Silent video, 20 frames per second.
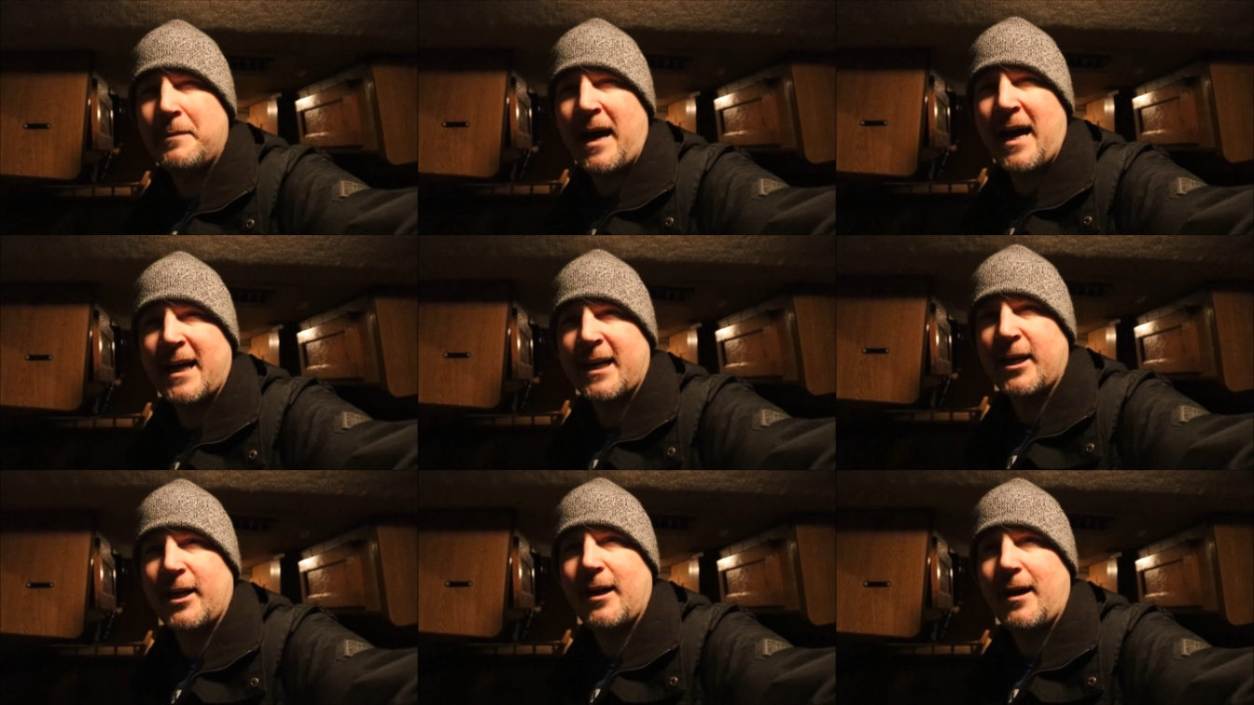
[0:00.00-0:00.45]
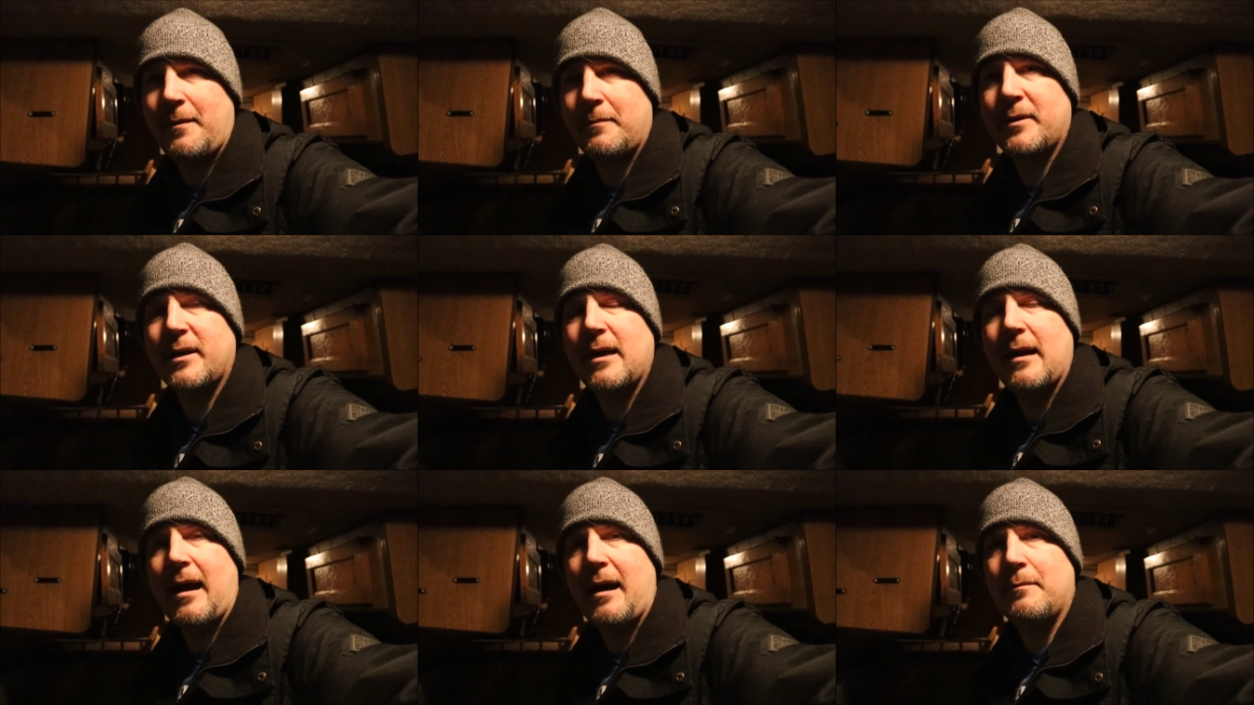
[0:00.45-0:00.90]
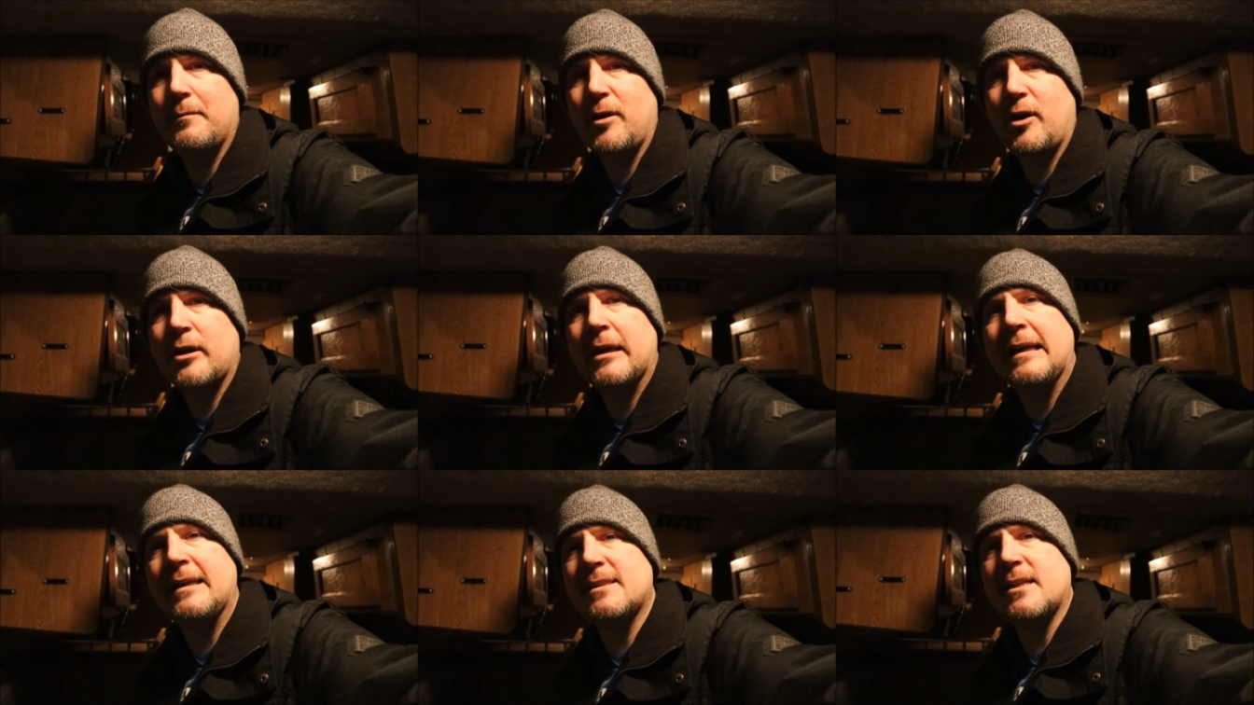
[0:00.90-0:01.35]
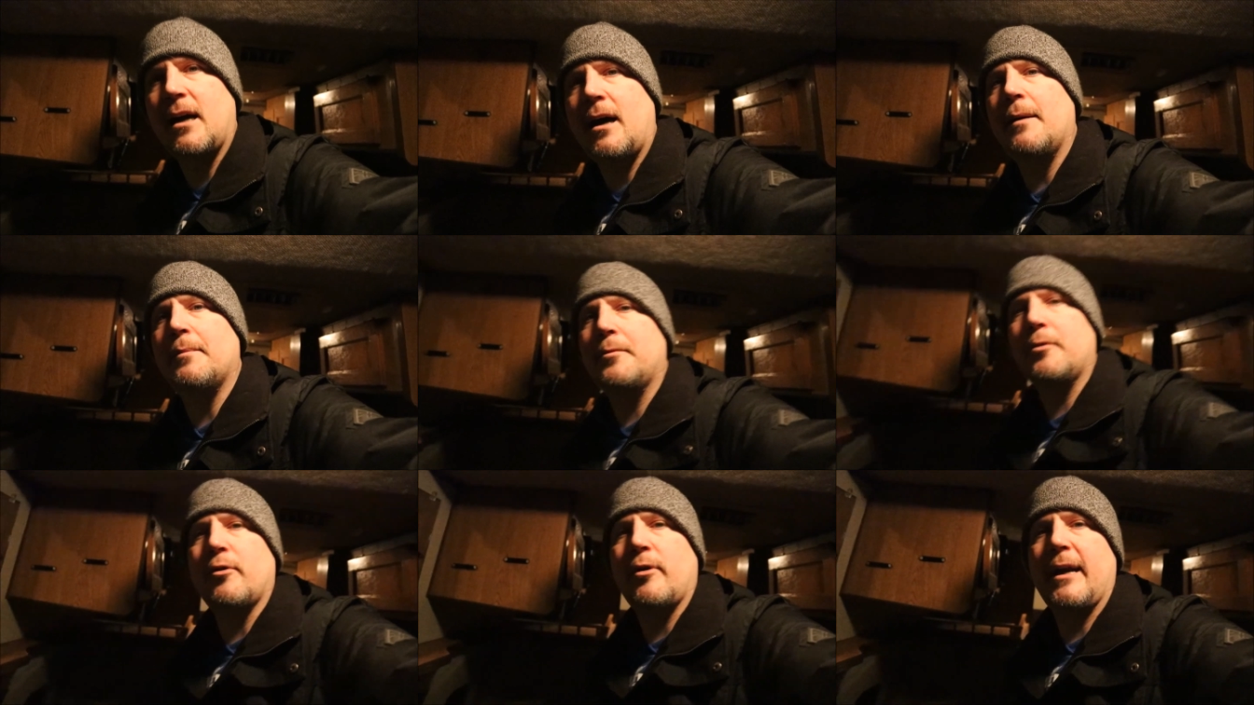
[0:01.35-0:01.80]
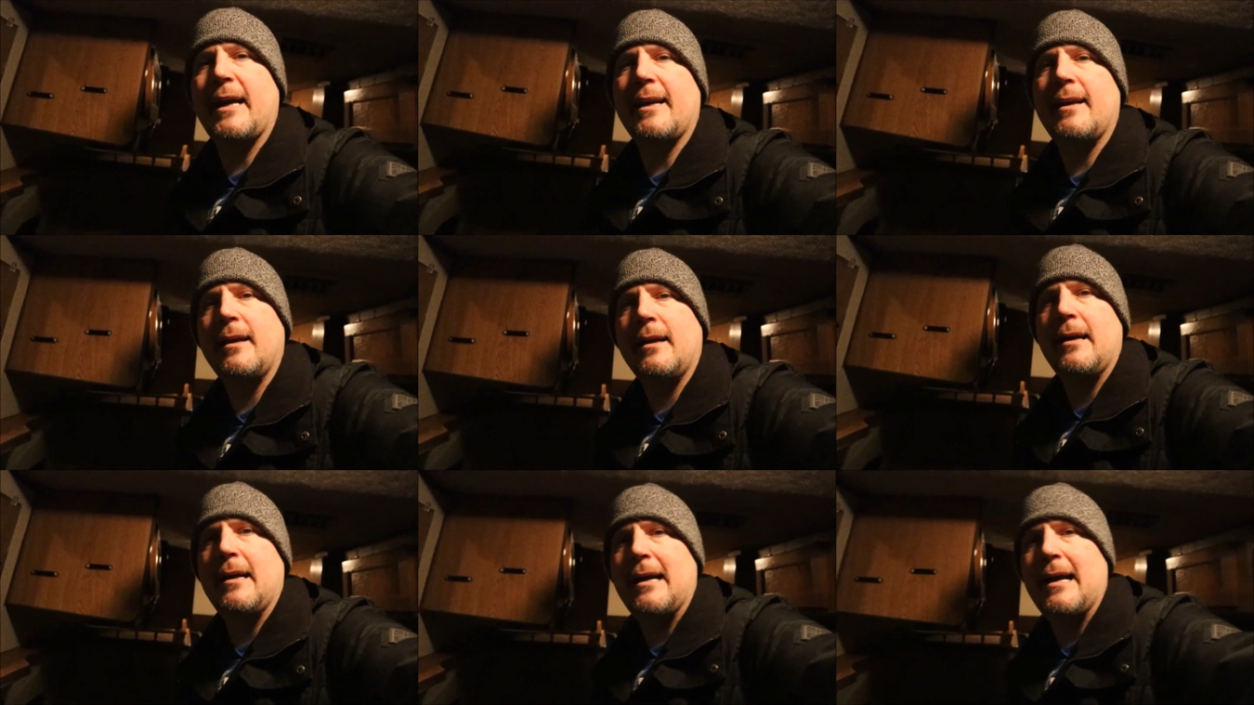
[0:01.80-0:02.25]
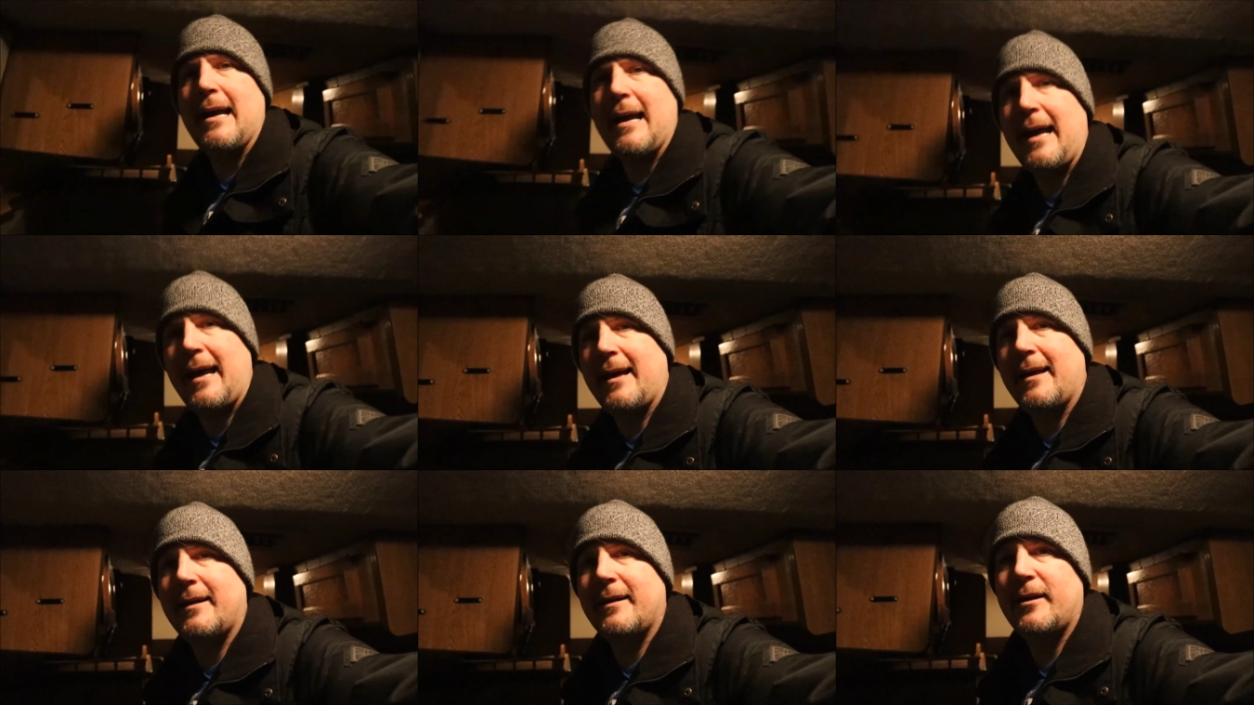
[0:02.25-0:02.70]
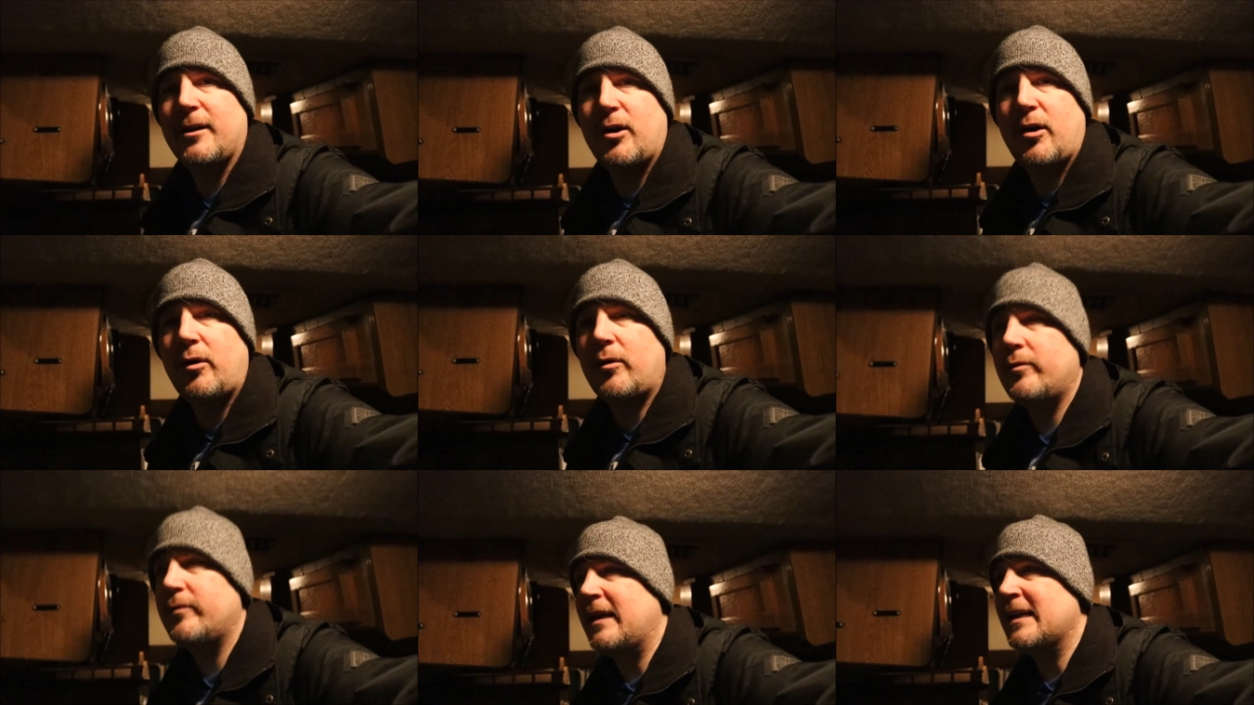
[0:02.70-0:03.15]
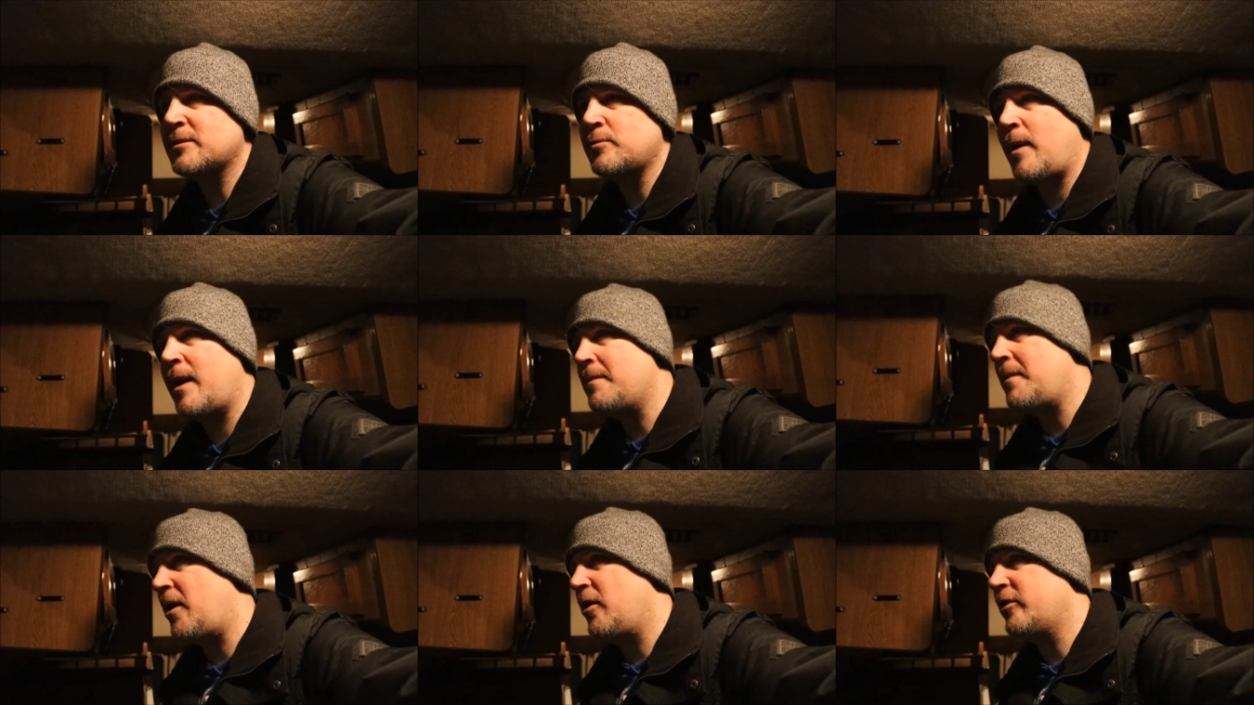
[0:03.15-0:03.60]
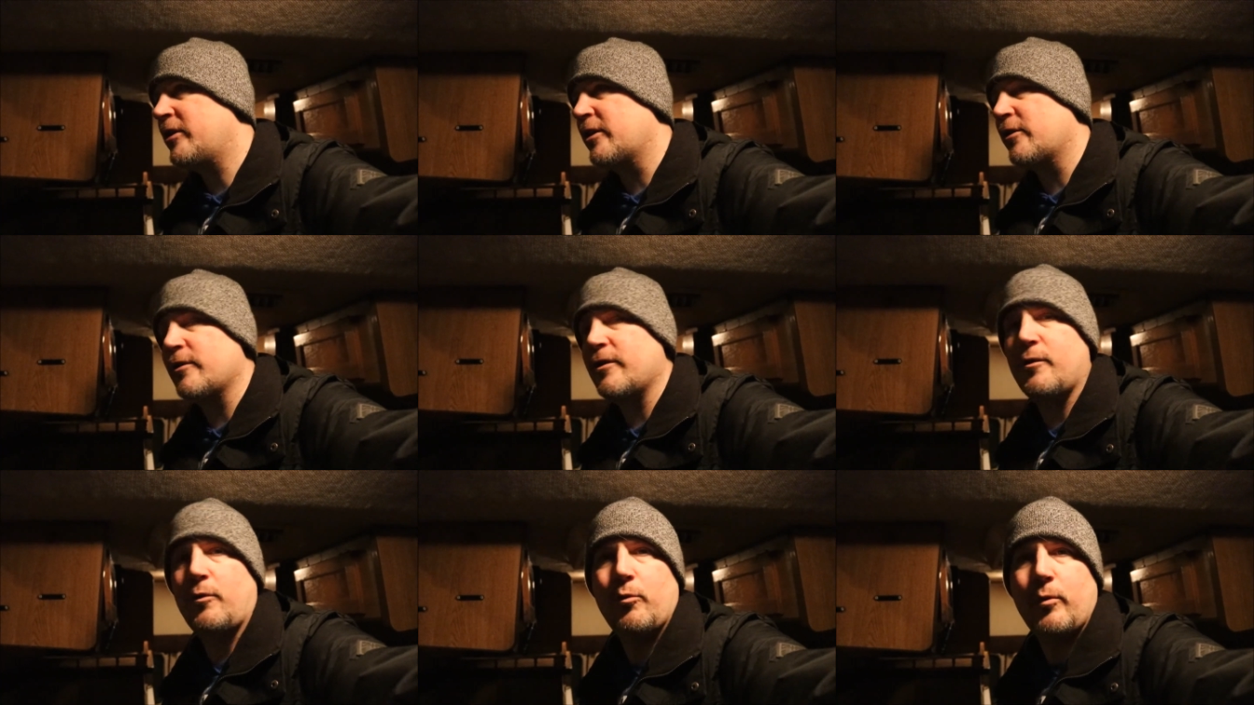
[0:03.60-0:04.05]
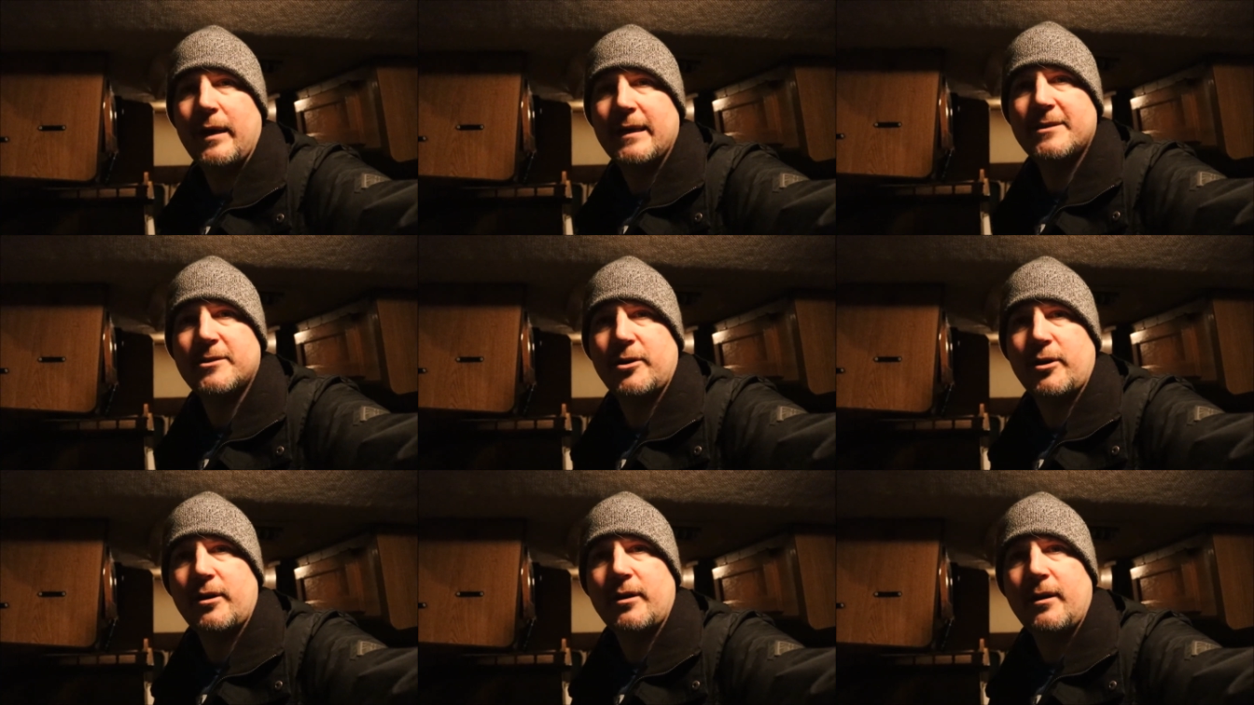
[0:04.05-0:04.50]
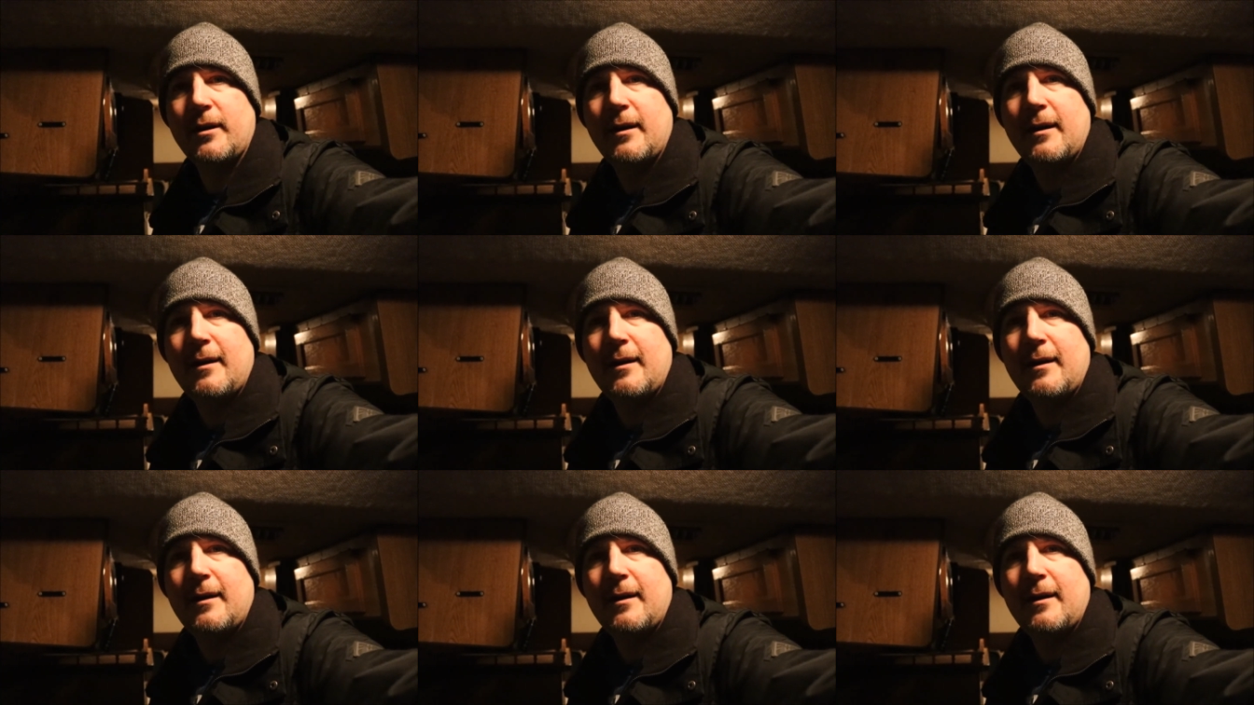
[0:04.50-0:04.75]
not gonna. I'm looking to upgrade, and you know that's why I'm out here in the winter,